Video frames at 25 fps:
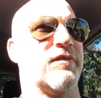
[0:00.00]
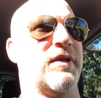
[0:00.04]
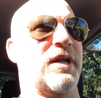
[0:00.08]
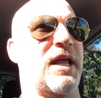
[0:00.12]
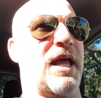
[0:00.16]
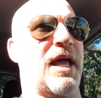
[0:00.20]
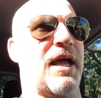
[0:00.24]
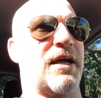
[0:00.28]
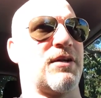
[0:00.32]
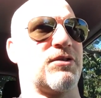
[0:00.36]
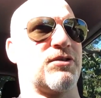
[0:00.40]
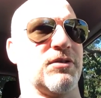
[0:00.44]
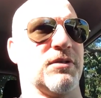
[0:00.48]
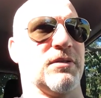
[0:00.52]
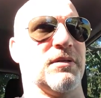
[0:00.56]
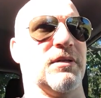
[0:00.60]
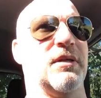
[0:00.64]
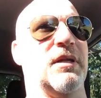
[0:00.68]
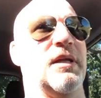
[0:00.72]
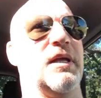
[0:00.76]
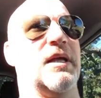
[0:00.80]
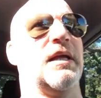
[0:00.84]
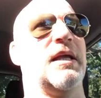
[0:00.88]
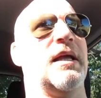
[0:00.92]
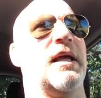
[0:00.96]
of inaction
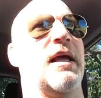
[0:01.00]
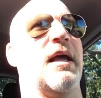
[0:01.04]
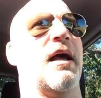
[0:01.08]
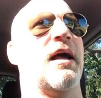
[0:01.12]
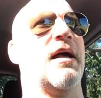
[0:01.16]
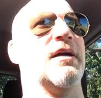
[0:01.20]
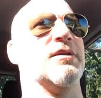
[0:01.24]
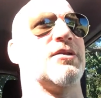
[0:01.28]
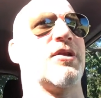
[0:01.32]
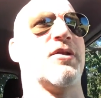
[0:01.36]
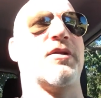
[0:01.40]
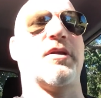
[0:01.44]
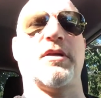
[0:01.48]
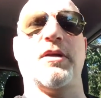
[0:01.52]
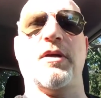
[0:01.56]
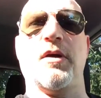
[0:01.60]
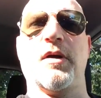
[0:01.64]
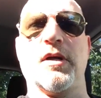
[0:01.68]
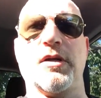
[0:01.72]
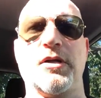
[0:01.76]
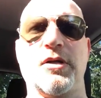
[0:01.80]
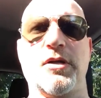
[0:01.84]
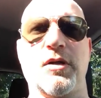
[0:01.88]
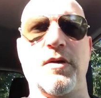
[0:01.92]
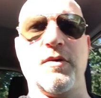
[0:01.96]
so that you
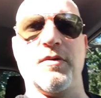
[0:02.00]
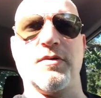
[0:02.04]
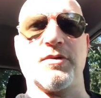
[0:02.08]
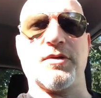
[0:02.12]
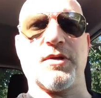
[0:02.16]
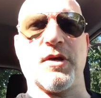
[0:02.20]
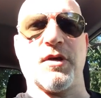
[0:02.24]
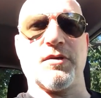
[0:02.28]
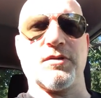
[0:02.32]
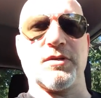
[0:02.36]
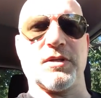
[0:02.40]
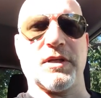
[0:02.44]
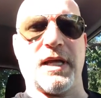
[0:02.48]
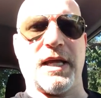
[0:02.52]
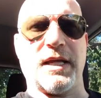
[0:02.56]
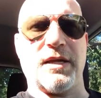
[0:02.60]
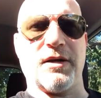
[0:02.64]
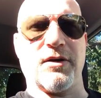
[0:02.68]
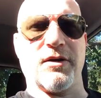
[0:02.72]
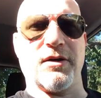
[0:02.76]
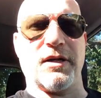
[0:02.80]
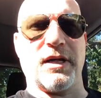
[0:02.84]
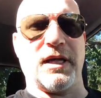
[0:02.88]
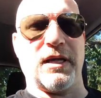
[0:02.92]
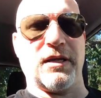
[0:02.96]
can use those
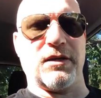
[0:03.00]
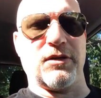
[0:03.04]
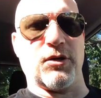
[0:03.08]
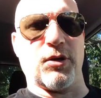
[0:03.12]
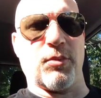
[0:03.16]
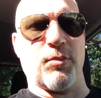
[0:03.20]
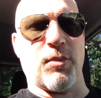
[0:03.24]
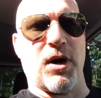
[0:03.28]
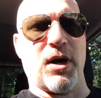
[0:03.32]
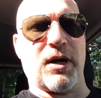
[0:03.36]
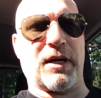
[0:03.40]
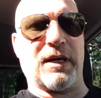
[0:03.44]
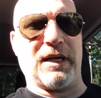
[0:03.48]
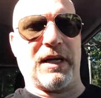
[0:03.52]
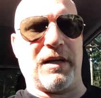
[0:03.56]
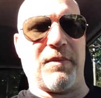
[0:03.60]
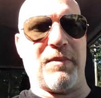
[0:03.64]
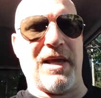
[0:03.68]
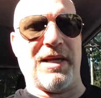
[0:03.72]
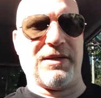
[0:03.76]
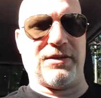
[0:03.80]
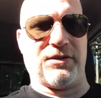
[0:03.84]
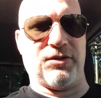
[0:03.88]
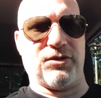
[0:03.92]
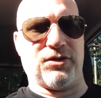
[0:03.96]
later in your marketing
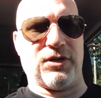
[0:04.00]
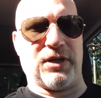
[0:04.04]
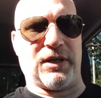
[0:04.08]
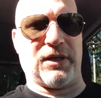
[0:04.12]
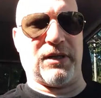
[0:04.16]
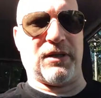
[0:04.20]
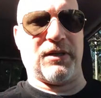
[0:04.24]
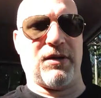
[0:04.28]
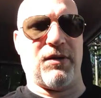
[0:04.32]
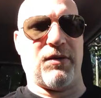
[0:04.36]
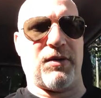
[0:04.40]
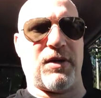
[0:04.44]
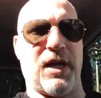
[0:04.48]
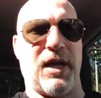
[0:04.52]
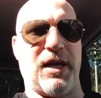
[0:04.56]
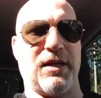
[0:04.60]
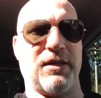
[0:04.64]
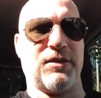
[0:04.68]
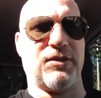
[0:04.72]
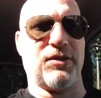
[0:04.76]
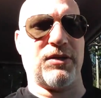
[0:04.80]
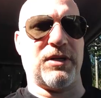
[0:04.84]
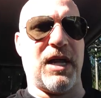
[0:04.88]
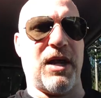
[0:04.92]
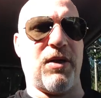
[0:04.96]
messaging. Okay,
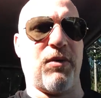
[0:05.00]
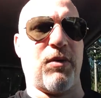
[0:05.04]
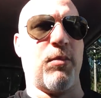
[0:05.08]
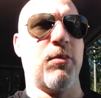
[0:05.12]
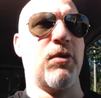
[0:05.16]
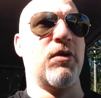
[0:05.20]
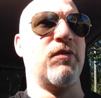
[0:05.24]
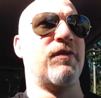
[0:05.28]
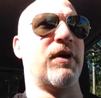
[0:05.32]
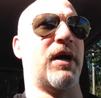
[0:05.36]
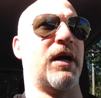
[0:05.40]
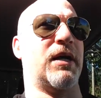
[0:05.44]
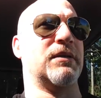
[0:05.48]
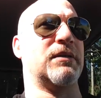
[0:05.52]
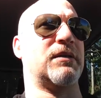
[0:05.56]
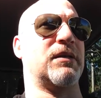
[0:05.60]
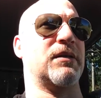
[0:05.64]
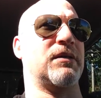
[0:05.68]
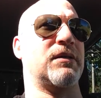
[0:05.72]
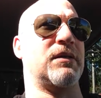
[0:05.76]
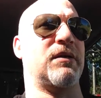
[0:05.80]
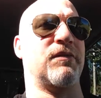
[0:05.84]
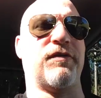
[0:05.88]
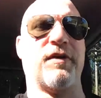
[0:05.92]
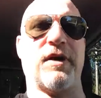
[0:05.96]
so now we'll move on to
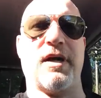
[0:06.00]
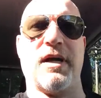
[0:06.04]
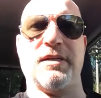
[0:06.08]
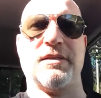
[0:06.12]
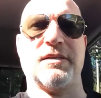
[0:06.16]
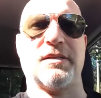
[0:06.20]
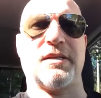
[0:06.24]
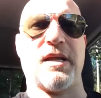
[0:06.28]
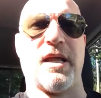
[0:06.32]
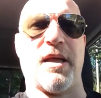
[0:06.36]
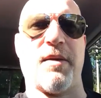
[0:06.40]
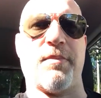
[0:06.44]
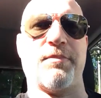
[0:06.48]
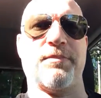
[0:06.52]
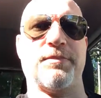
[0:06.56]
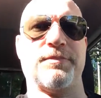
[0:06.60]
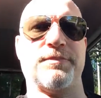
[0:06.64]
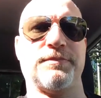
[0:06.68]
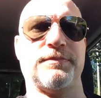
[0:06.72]
the define step.